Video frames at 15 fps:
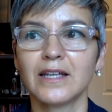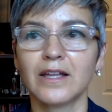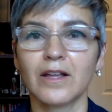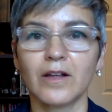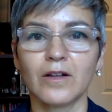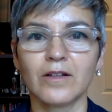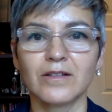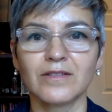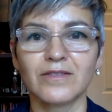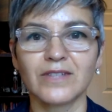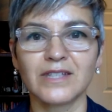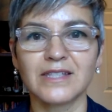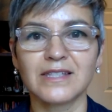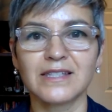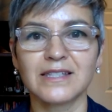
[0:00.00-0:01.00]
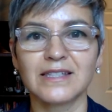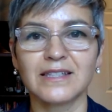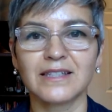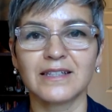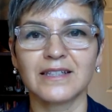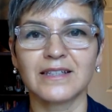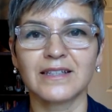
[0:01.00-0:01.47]
all of this
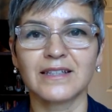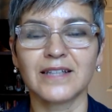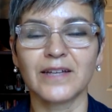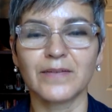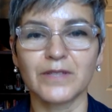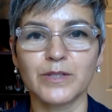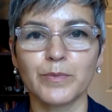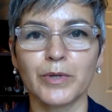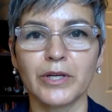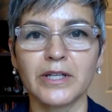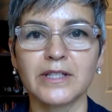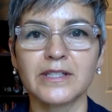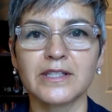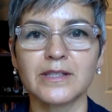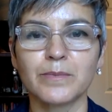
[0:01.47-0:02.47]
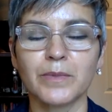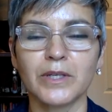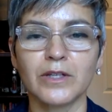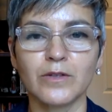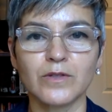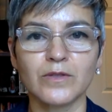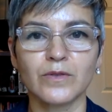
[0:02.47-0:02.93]
life experience is
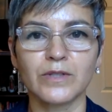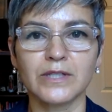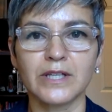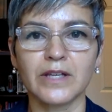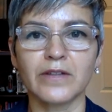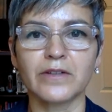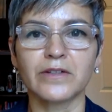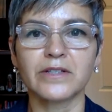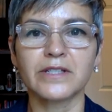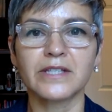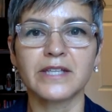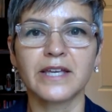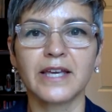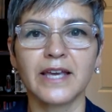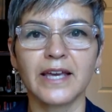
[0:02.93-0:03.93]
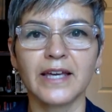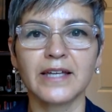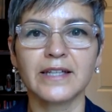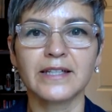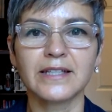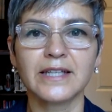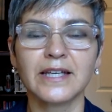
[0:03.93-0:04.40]
being useful to others.
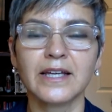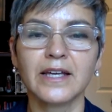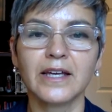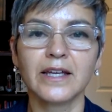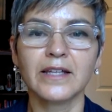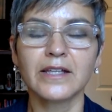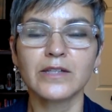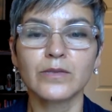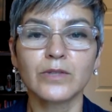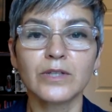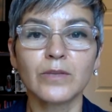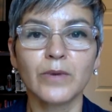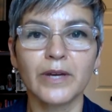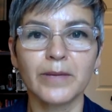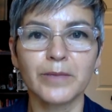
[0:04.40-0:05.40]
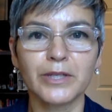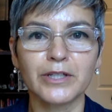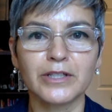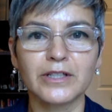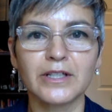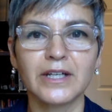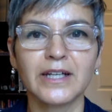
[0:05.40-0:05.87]
And that's really why I'm
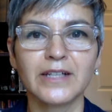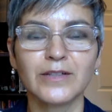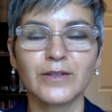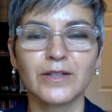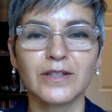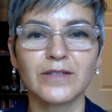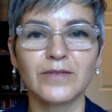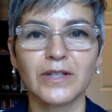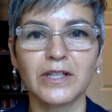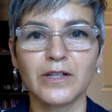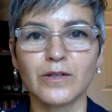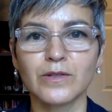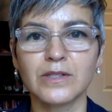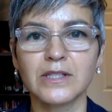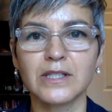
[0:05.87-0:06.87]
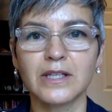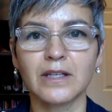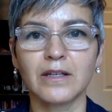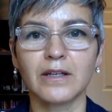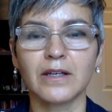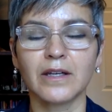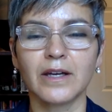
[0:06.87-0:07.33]
here doing these videos.
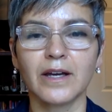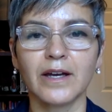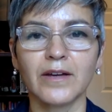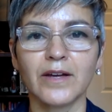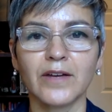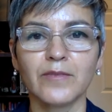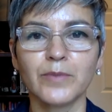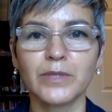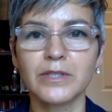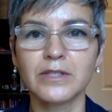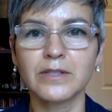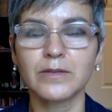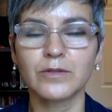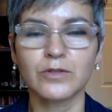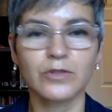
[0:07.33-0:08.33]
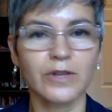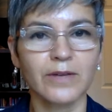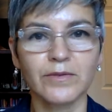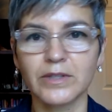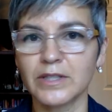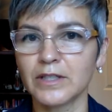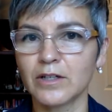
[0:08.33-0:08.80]
I've been
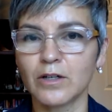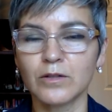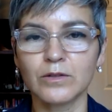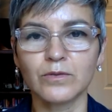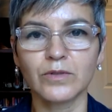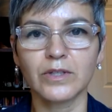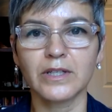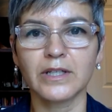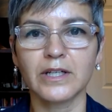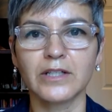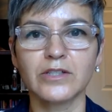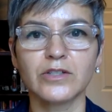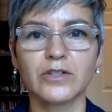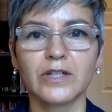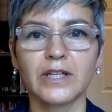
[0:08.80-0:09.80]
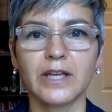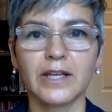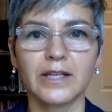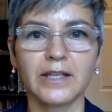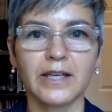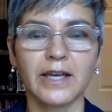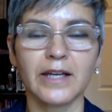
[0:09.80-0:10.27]
traveling all over the country and
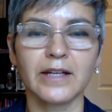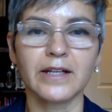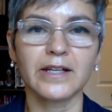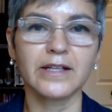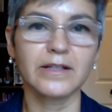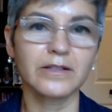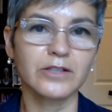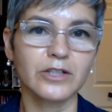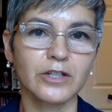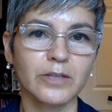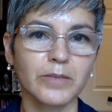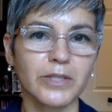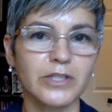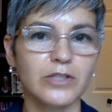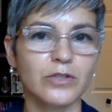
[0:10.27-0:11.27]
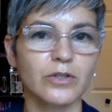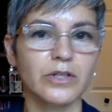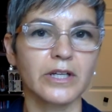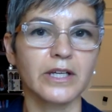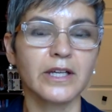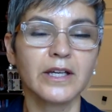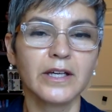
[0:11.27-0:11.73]
in Canada sharing my
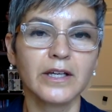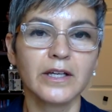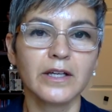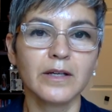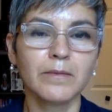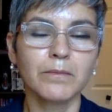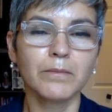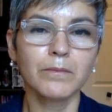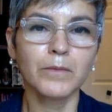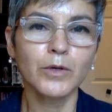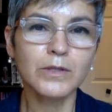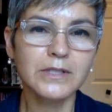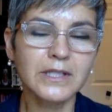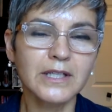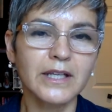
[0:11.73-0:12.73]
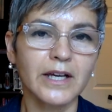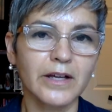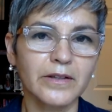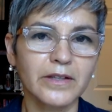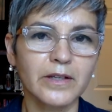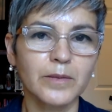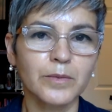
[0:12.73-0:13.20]
story, mostly to
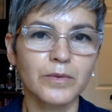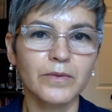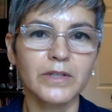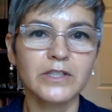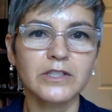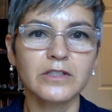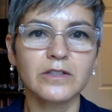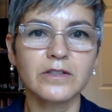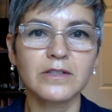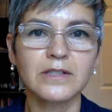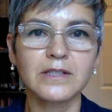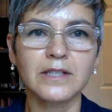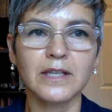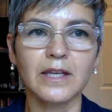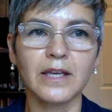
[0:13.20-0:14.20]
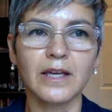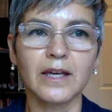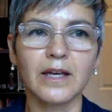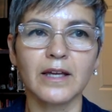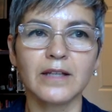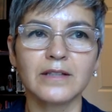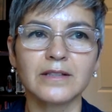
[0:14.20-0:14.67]
healthcare professionals,
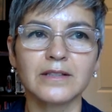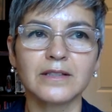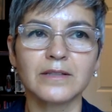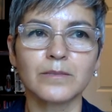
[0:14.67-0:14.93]
and